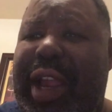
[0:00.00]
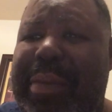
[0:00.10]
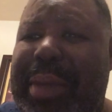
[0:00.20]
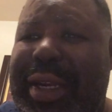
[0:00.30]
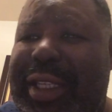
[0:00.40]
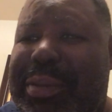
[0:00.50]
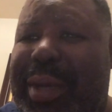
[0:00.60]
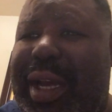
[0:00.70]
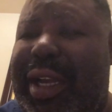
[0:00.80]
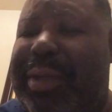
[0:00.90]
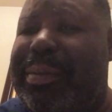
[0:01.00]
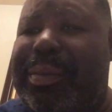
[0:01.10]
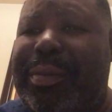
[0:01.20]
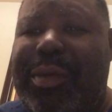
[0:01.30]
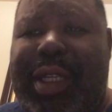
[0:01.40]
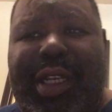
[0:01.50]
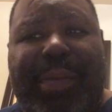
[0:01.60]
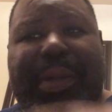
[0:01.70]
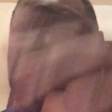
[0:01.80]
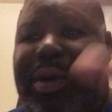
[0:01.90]
recommend this product,
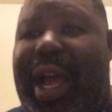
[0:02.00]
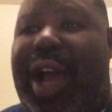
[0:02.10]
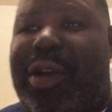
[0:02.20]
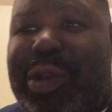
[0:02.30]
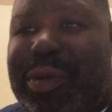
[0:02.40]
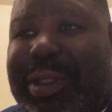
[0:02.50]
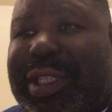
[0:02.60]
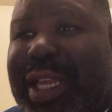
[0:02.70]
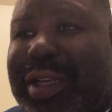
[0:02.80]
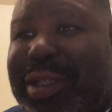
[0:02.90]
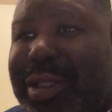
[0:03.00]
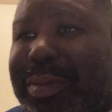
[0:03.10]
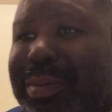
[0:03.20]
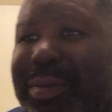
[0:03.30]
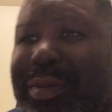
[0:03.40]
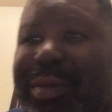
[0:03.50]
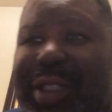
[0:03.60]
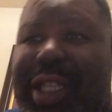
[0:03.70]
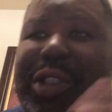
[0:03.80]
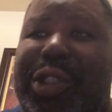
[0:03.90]
depending on how you intend to
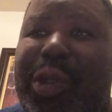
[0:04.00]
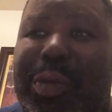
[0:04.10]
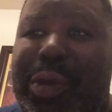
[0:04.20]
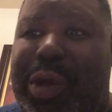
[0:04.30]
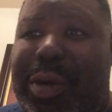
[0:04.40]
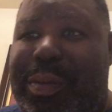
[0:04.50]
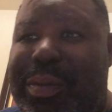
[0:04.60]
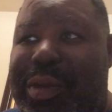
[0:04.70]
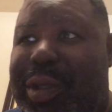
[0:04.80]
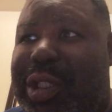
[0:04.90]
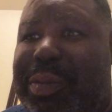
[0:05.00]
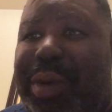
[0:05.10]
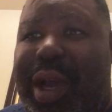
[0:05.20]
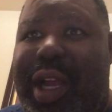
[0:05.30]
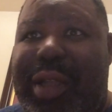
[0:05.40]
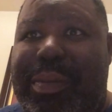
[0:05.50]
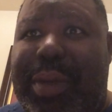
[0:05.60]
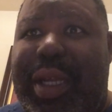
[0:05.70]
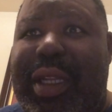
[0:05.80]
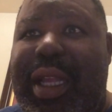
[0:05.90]
consume your, this product.
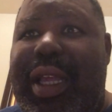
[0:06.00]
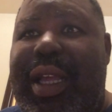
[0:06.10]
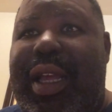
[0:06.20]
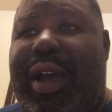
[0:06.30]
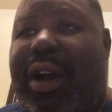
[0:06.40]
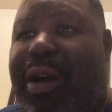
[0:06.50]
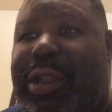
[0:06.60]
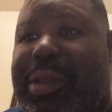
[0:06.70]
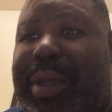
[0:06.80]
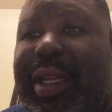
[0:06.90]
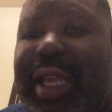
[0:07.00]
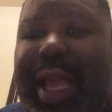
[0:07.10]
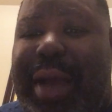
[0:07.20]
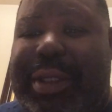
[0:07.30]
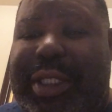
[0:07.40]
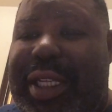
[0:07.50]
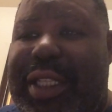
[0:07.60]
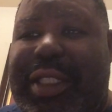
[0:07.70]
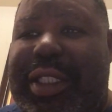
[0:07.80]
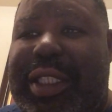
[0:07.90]
But ultimately, I would say
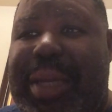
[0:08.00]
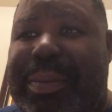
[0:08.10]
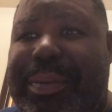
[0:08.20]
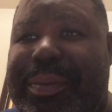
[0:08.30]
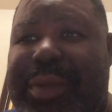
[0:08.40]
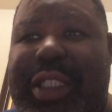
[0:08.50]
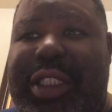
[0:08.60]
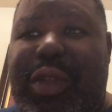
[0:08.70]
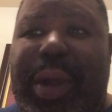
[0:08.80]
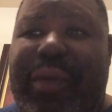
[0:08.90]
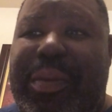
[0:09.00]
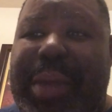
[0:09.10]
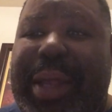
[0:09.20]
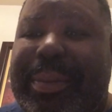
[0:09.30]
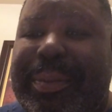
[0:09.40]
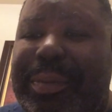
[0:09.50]
this is a this is a win for me.